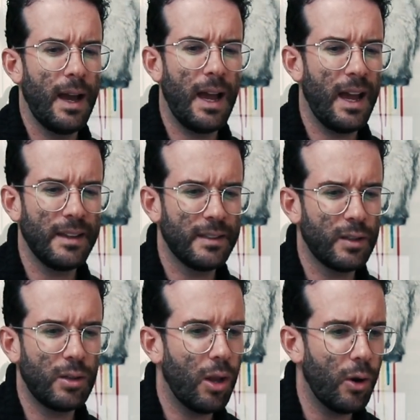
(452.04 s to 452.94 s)
as
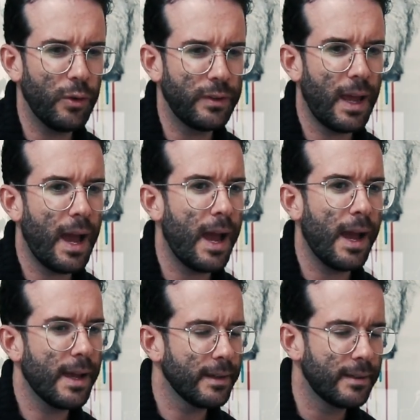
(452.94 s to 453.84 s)
close
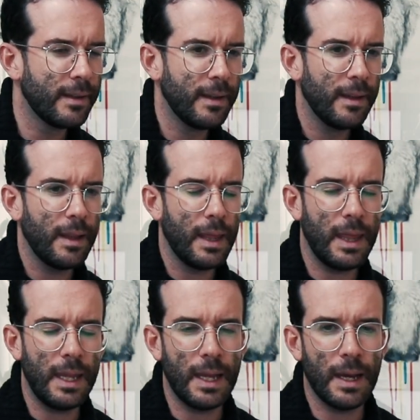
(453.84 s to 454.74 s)
as
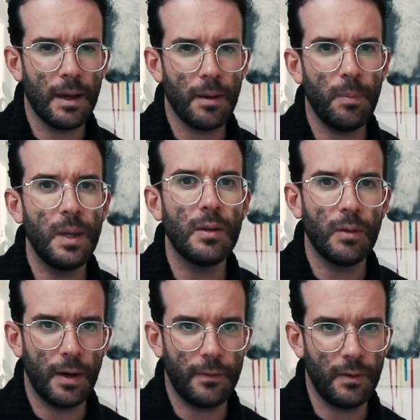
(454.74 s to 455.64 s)
the video
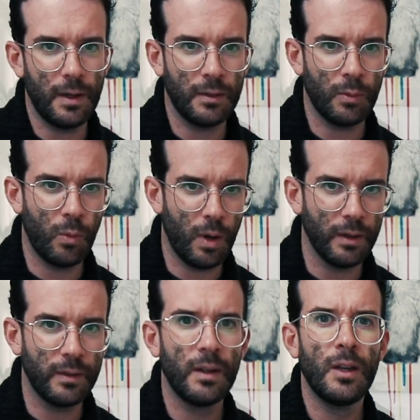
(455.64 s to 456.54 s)
reference
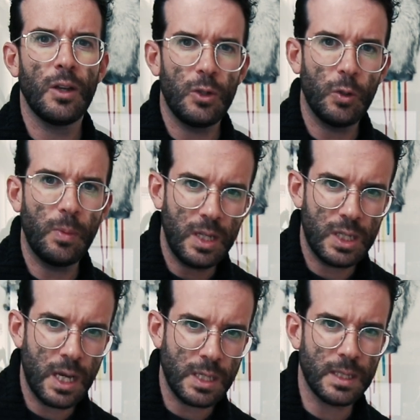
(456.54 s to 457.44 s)
was. You've been
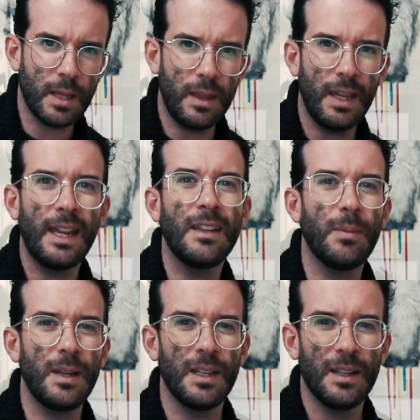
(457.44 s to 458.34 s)
changing. The thing is
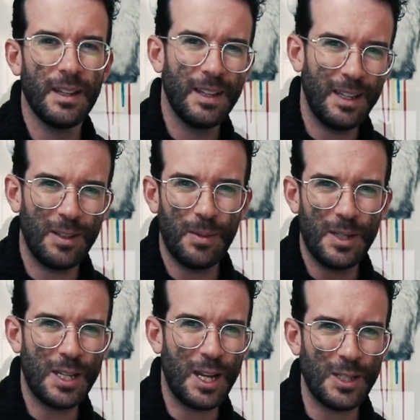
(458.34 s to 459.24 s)

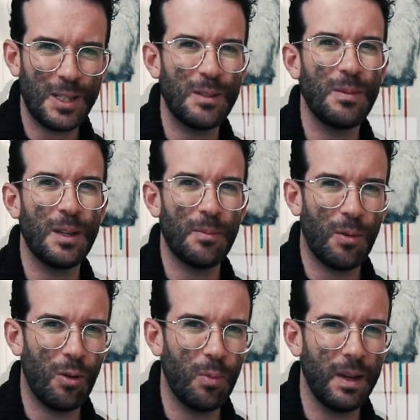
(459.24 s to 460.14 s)
been changing, it's been
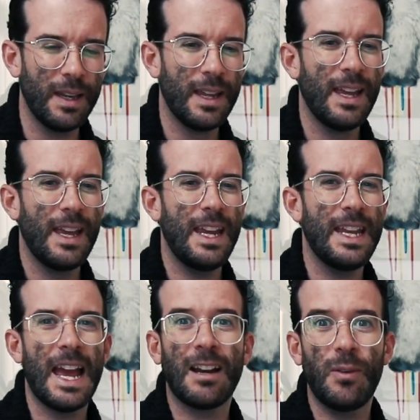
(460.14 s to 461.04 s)
evolving
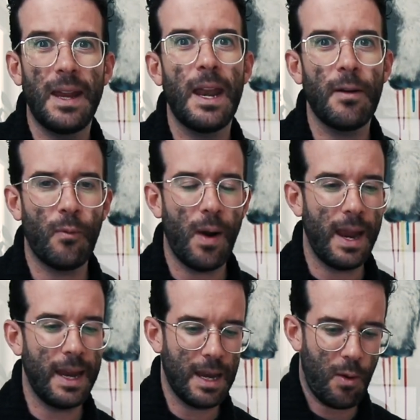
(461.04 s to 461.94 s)
in a creative
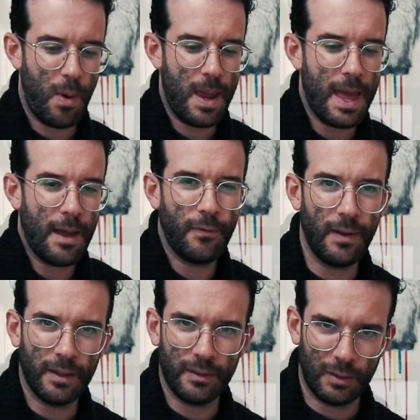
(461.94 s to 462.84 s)
way, in a way that
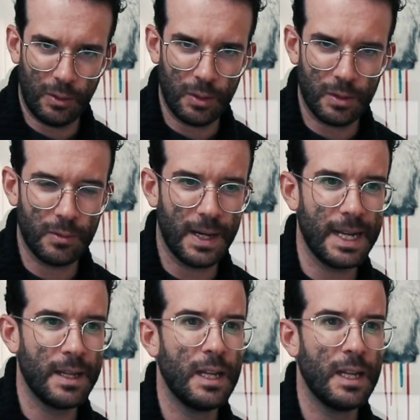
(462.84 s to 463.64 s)
feels good, right?